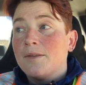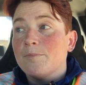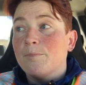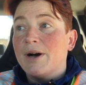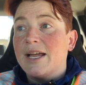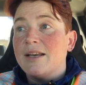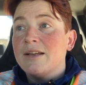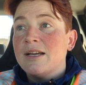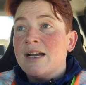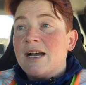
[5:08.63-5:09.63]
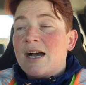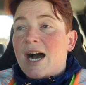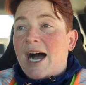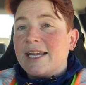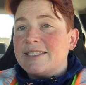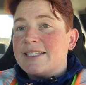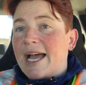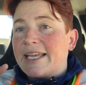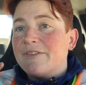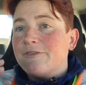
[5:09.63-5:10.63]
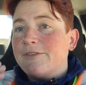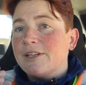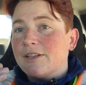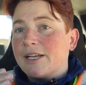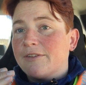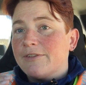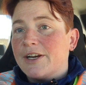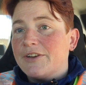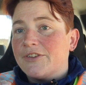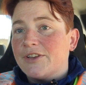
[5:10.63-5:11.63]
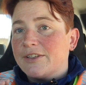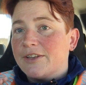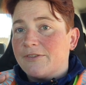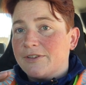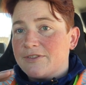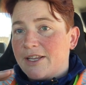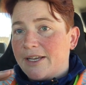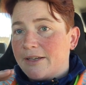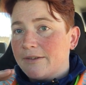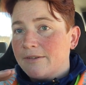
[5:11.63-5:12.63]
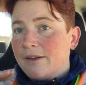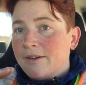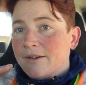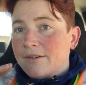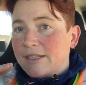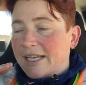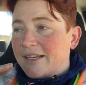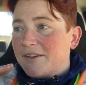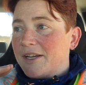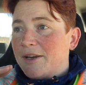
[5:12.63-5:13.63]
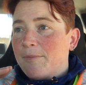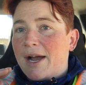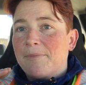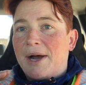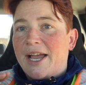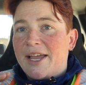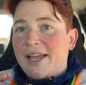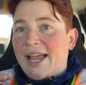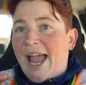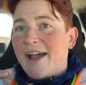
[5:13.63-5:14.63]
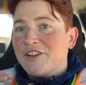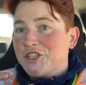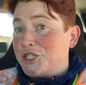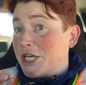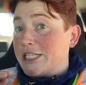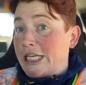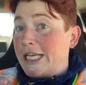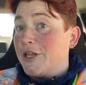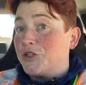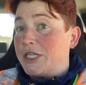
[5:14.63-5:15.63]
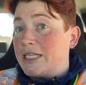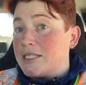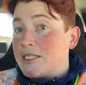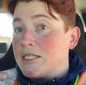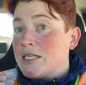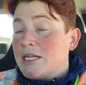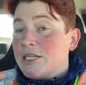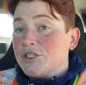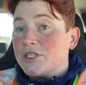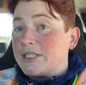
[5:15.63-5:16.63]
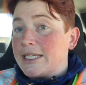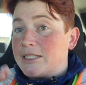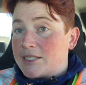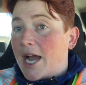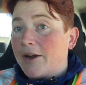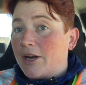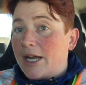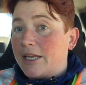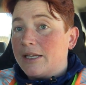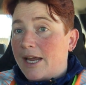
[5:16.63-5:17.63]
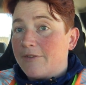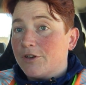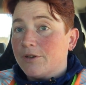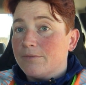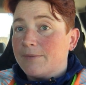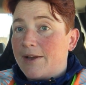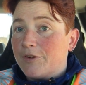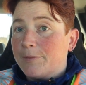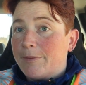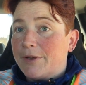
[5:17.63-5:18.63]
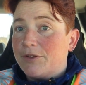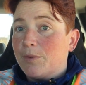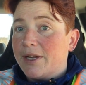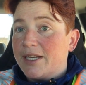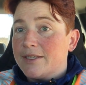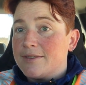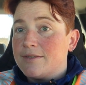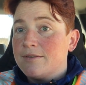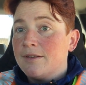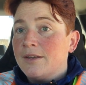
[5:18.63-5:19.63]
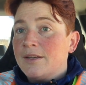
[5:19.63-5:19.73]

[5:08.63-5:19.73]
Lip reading: But I can feel like a very distinct difference, like in my having shit togetherness just like skyrocketed after my mid-20s.